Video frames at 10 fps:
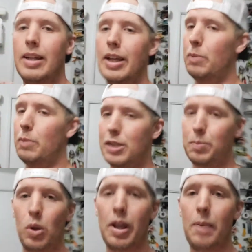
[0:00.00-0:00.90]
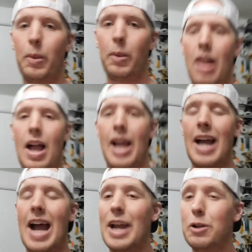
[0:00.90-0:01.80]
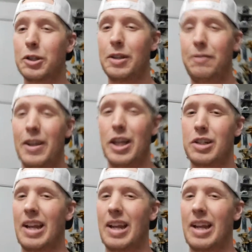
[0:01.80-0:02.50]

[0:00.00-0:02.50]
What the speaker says: It'll be spooled up with line. I usually fish